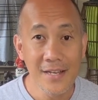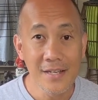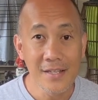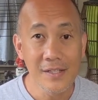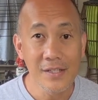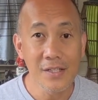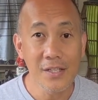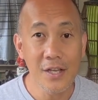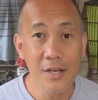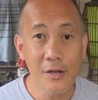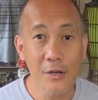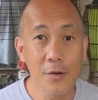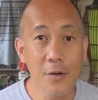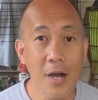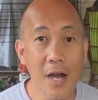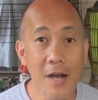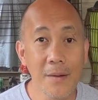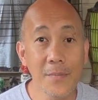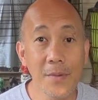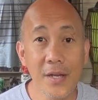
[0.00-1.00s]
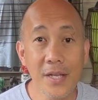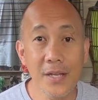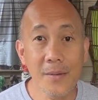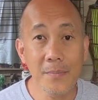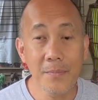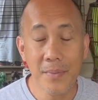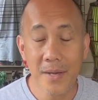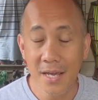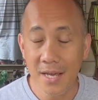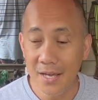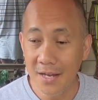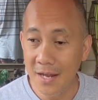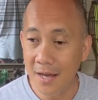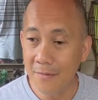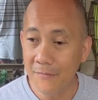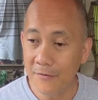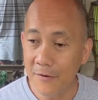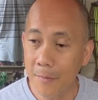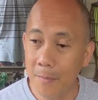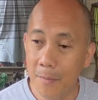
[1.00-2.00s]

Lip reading: So I'm gonna pick it up from